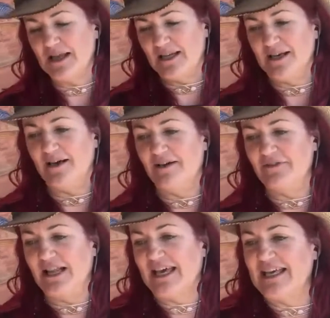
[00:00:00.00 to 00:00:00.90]
And I, I
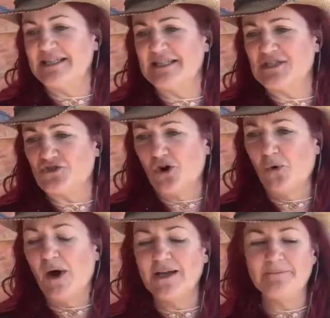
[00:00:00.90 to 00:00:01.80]
feel like he's the strong
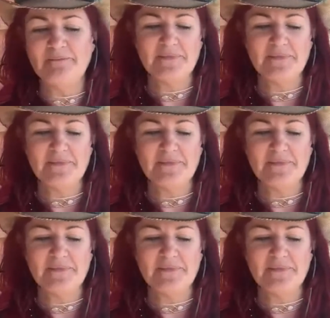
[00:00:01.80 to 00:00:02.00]
one.